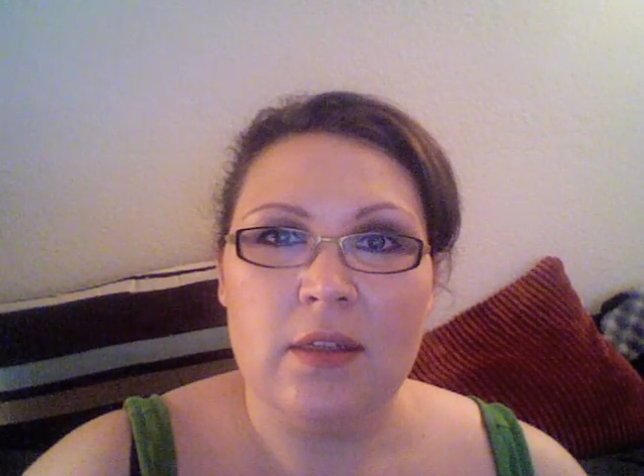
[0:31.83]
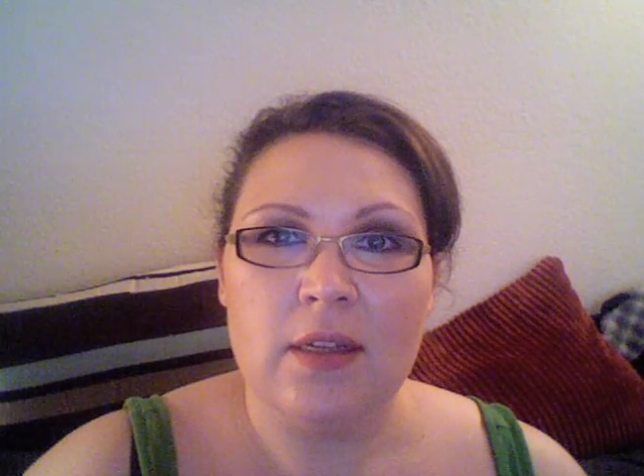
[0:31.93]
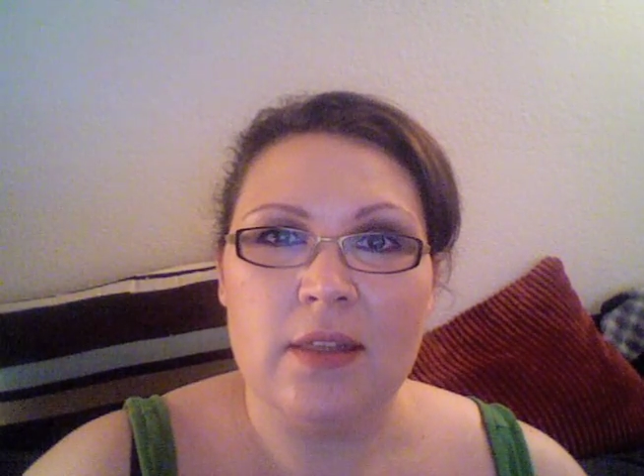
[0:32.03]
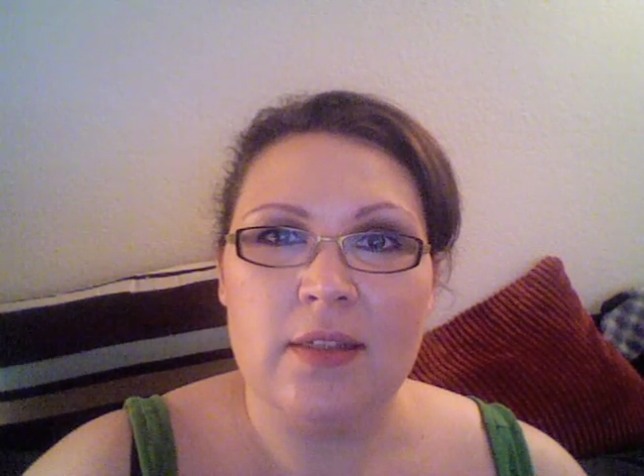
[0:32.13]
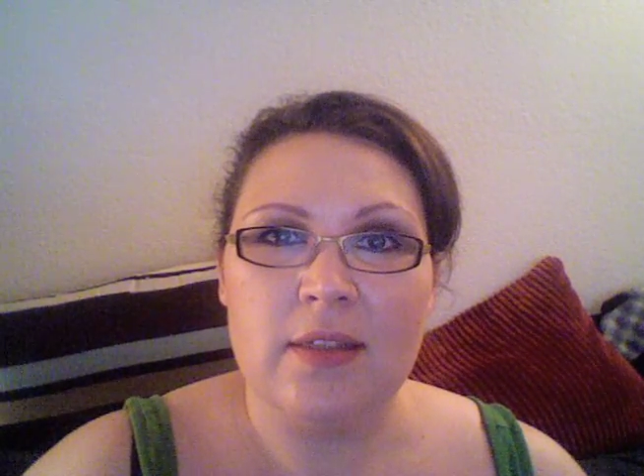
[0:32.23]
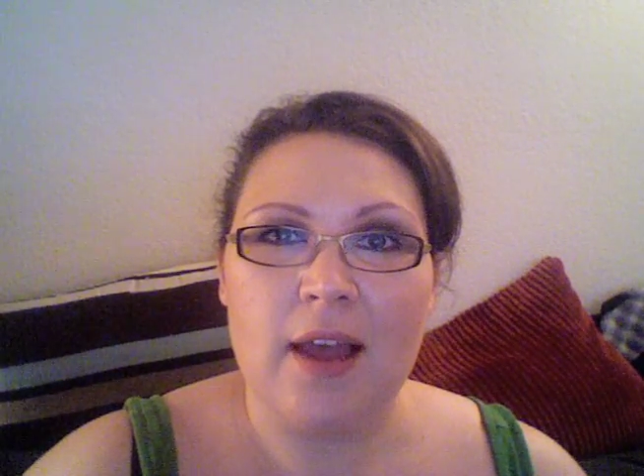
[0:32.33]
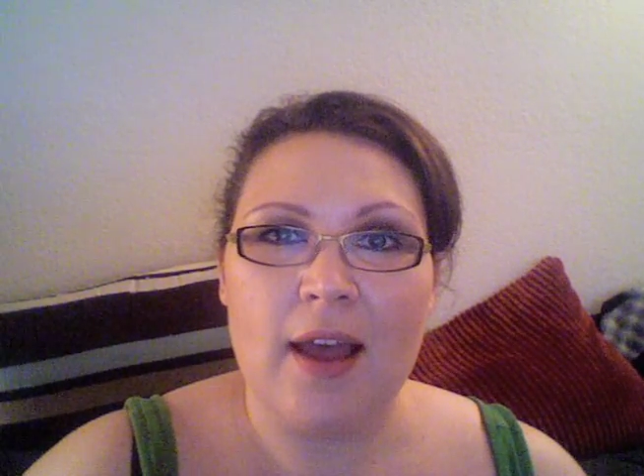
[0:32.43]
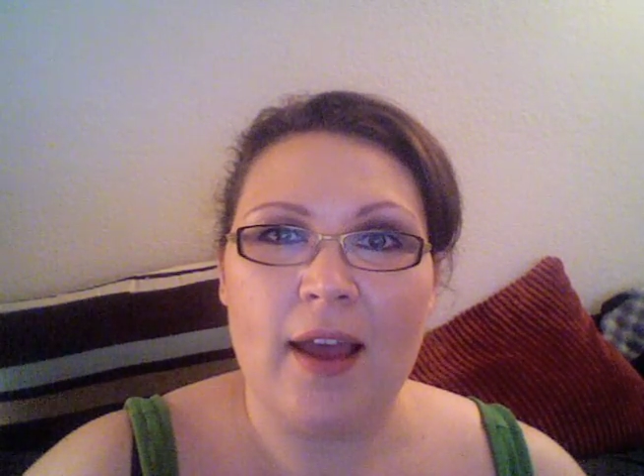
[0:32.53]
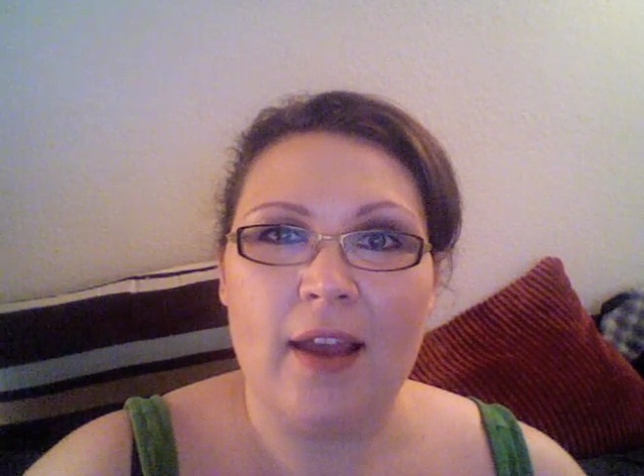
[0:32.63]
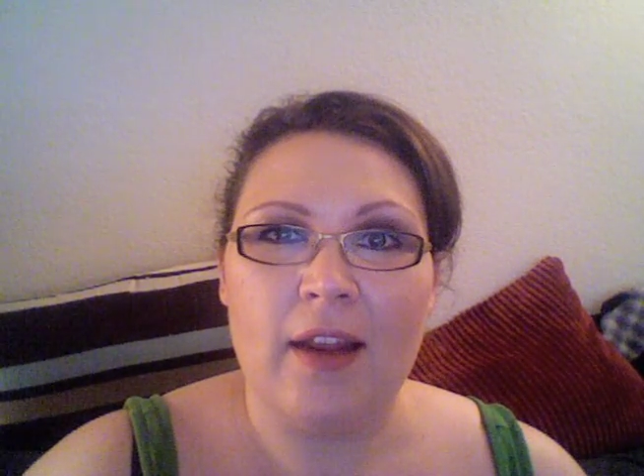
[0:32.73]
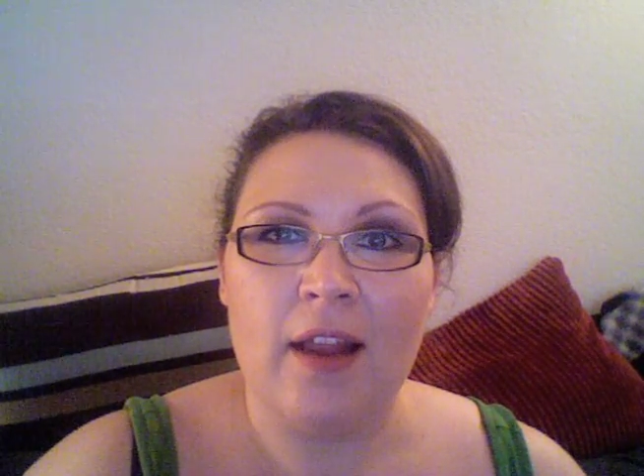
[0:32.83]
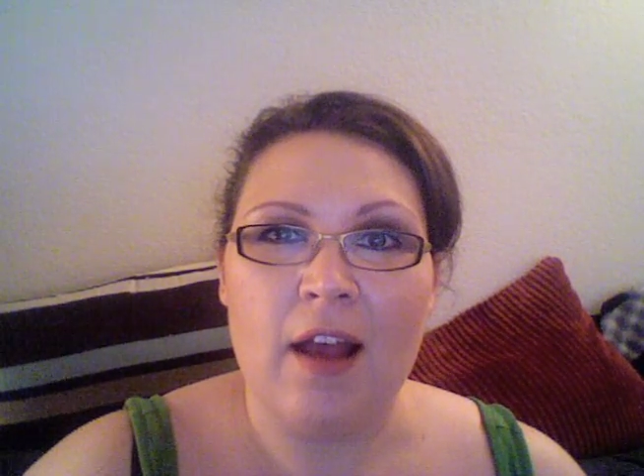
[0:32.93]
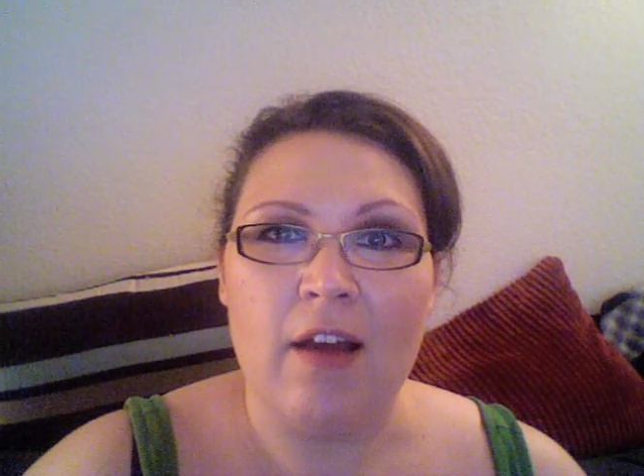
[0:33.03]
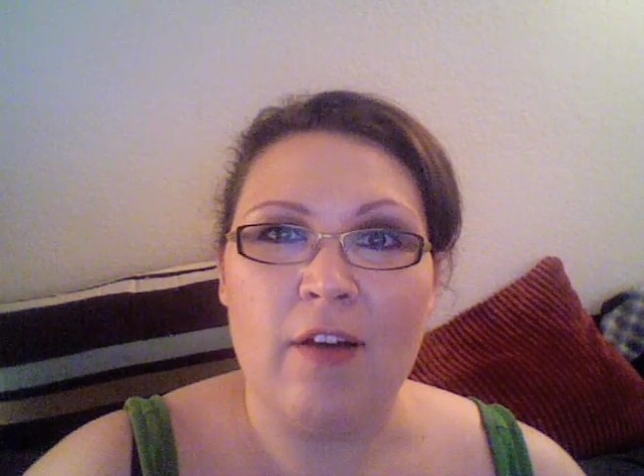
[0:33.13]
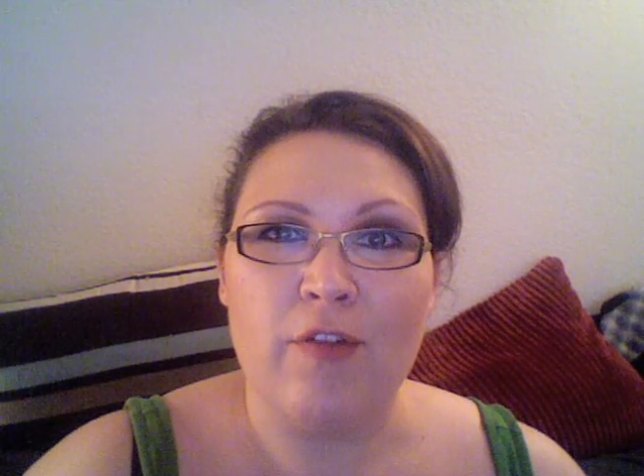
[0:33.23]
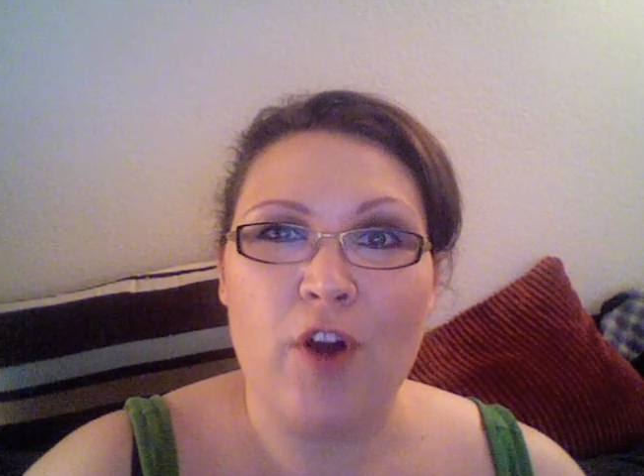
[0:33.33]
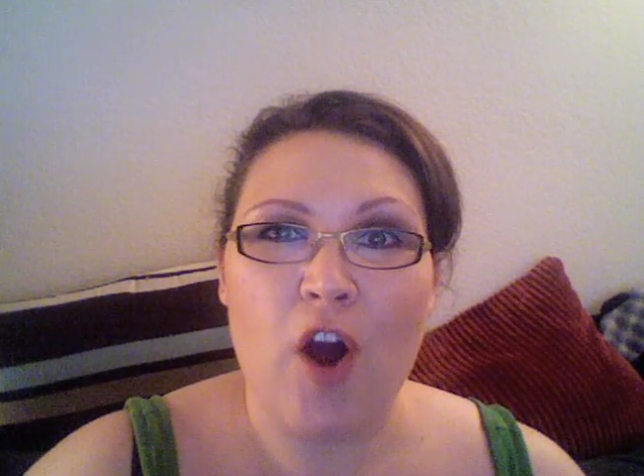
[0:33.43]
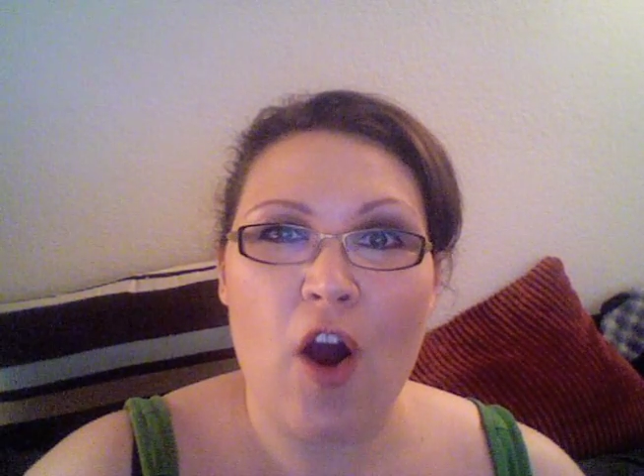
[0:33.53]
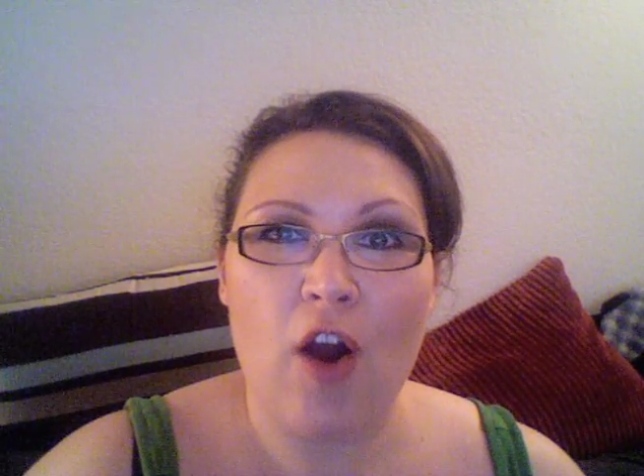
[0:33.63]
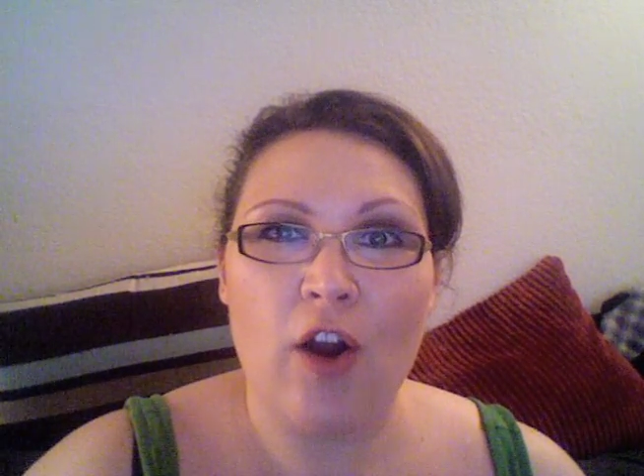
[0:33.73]
inside of
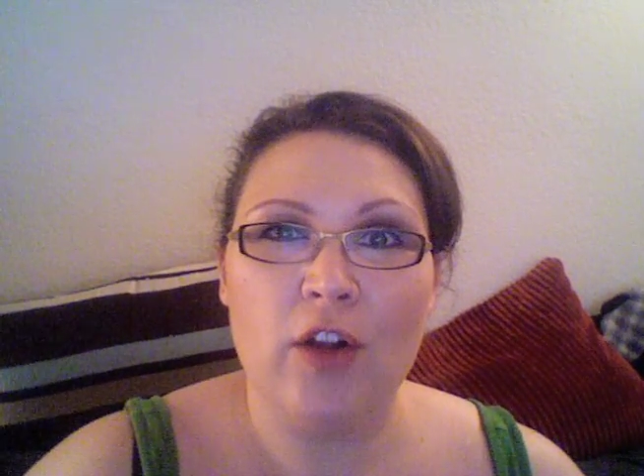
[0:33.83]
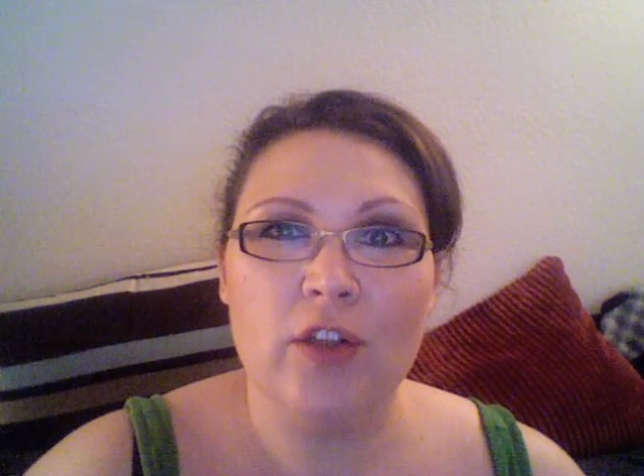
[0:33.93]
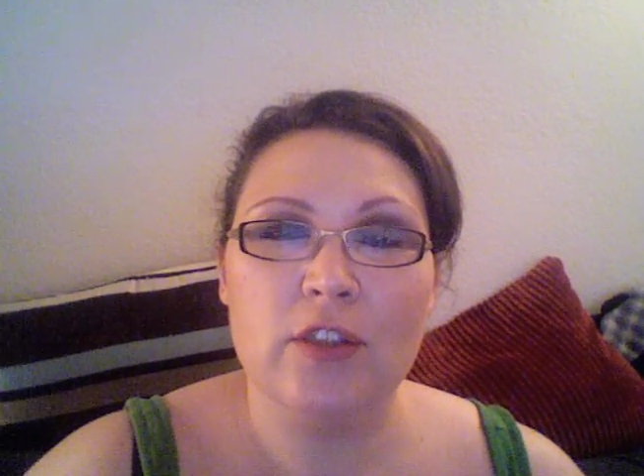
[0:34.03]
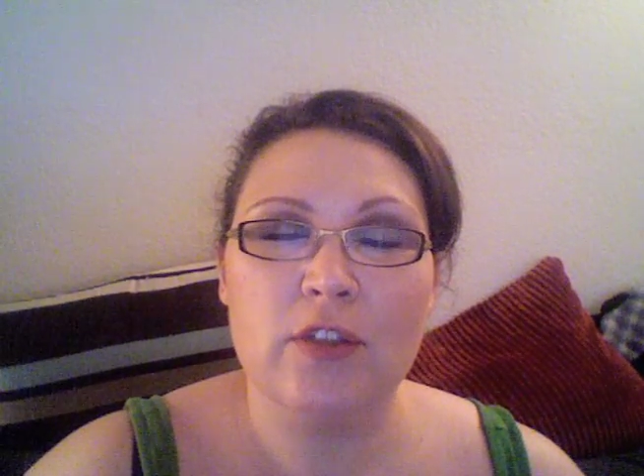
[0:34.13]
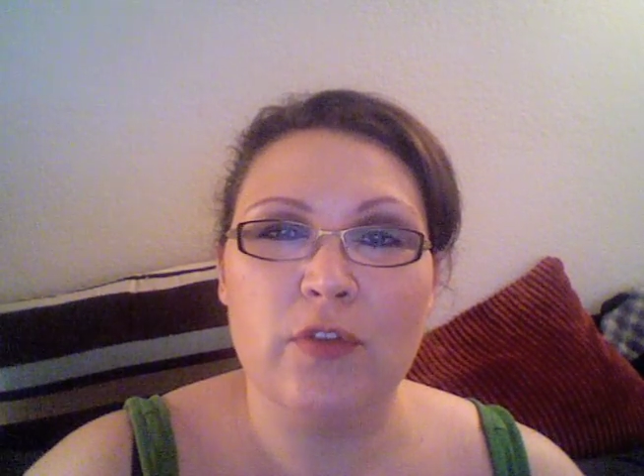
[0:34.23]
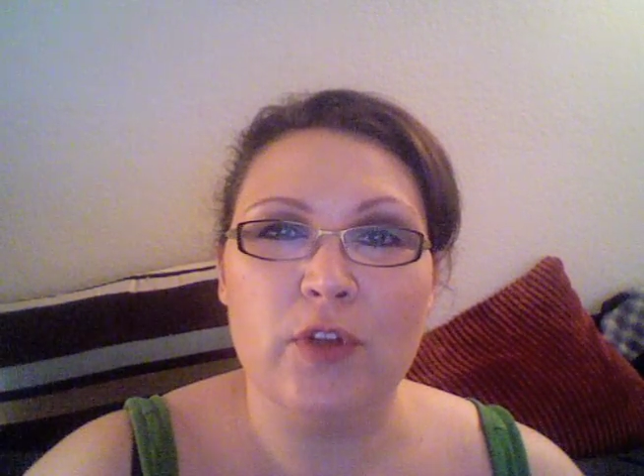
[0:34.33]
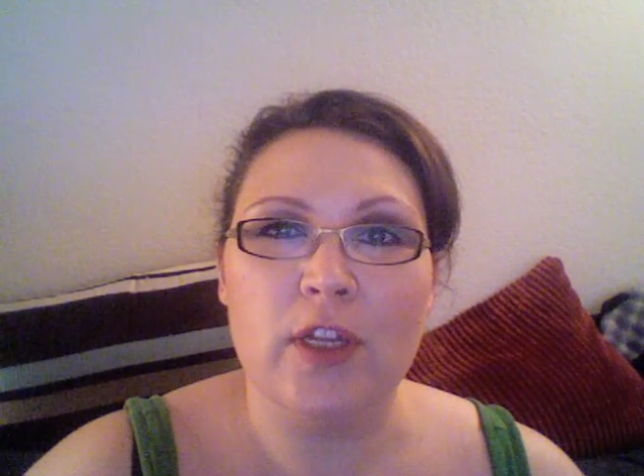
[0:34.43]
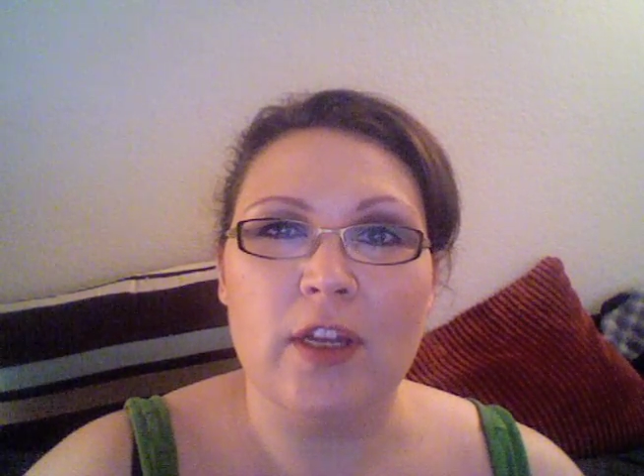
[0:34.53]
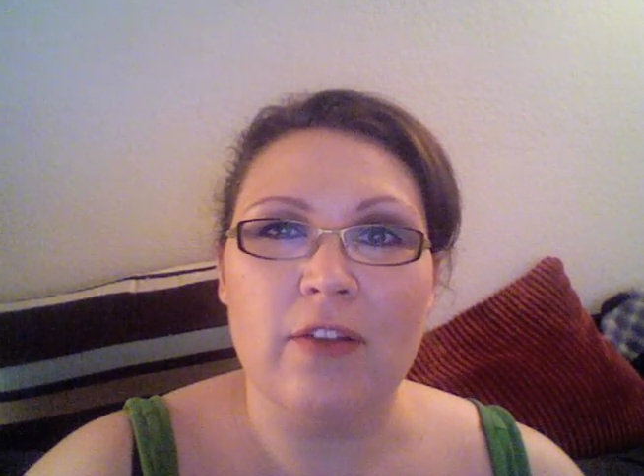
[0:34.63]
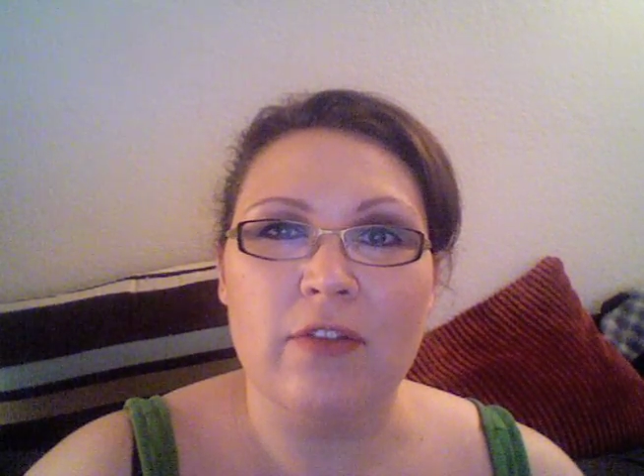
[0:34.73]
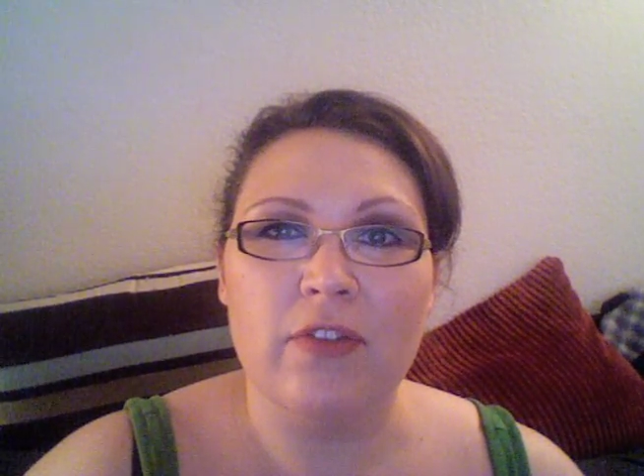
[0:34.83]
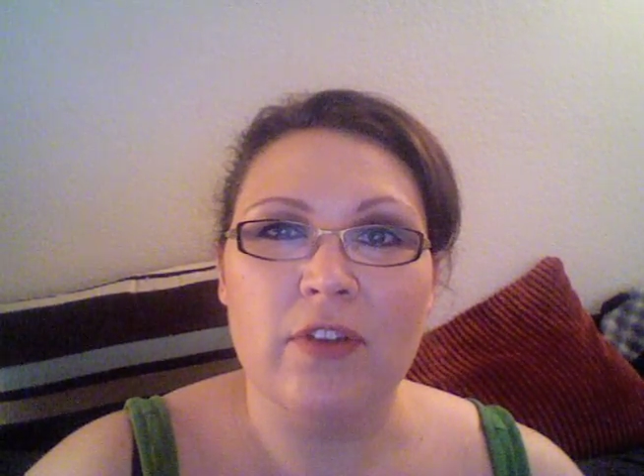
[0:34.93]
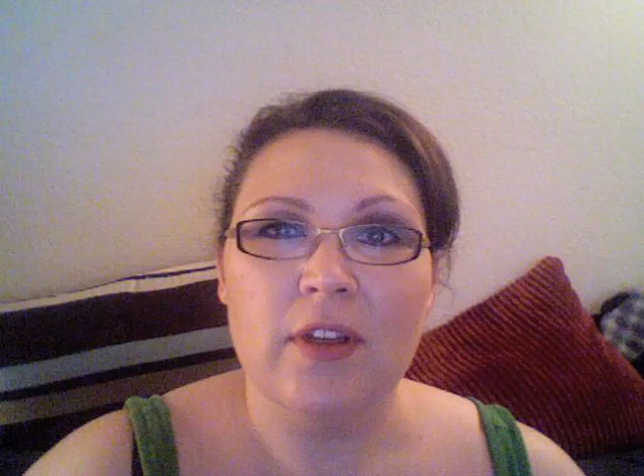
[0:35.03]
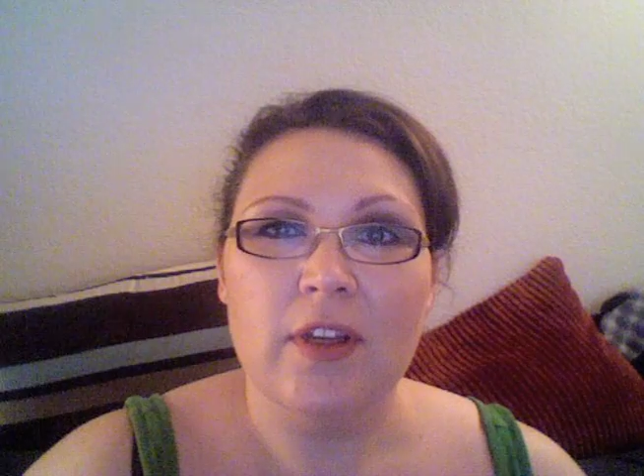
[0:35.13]
cars full of